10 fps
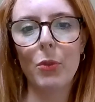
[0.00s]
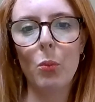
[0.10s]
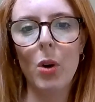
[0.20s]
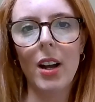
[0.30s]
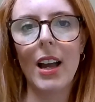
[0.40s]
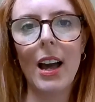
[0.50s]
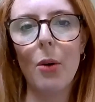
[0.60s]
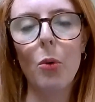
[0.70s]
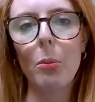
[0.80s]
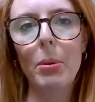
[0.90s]
work
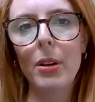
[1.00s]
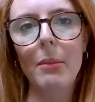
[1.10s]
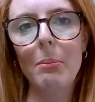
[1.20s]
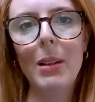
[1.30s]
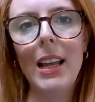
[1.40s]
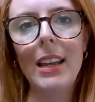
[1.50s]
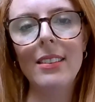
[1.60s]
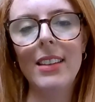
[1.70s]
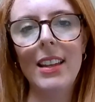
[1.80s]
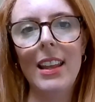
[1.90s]
at or put in
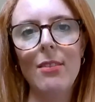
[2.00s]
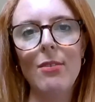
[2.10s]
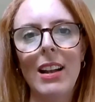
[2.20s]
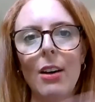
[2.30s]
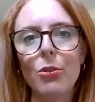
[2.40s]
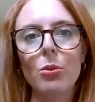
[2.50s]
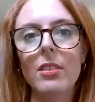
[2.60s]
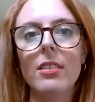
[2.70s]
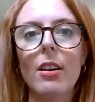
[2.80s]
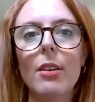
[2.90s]
place, and then it allows all
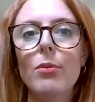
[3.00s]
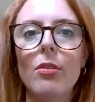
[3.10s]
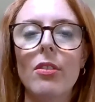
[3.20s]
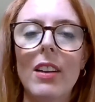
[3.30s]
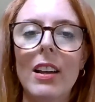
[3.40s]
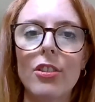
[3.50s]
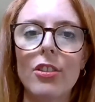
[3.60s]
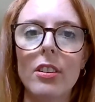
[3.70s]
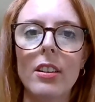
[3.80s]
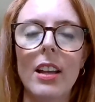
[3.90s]
this time for
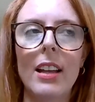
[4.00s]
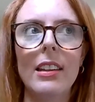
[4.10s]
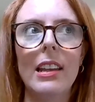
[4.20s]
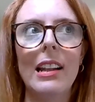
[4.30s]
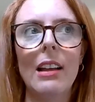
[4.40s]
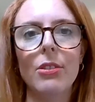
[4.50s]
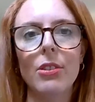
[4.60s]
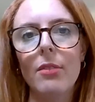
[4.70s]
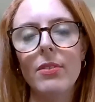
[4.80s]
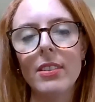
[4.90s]
reflection and it allows
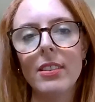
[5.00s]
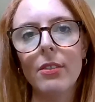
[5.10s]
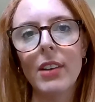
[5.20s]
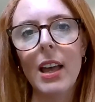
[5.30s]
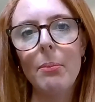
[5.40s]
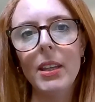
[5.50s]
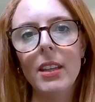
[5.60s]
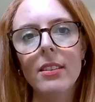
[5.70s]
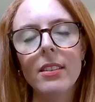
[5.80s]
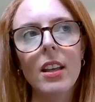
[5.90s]
time for self-care,
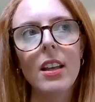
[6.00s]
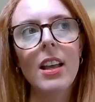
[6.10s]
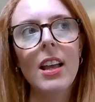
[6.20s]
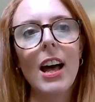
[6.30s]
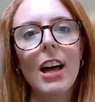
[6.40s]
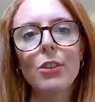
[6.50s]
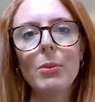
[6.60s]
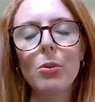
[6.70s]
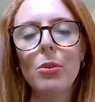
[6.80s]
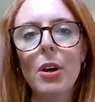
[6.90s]
because as
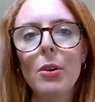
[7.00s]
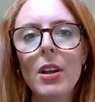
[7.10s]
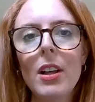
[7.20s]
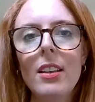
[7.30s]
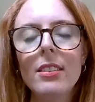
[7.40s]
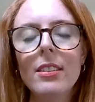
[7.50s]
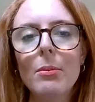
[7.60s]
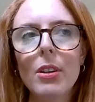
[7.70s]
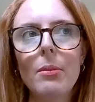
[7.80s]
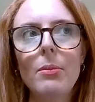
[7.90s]
we all know,
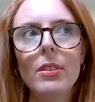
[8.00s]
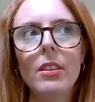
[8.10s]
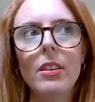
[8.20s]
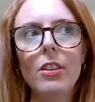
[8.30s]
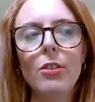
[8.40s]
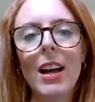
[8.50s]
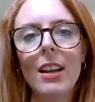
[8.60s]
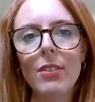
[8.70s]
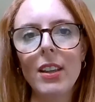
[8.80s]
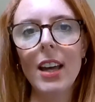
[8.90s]
sometimes you
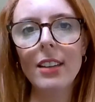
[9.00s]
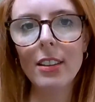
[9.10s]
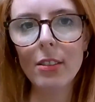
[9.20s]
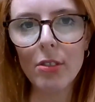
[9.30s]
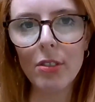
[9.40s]
can't even get to the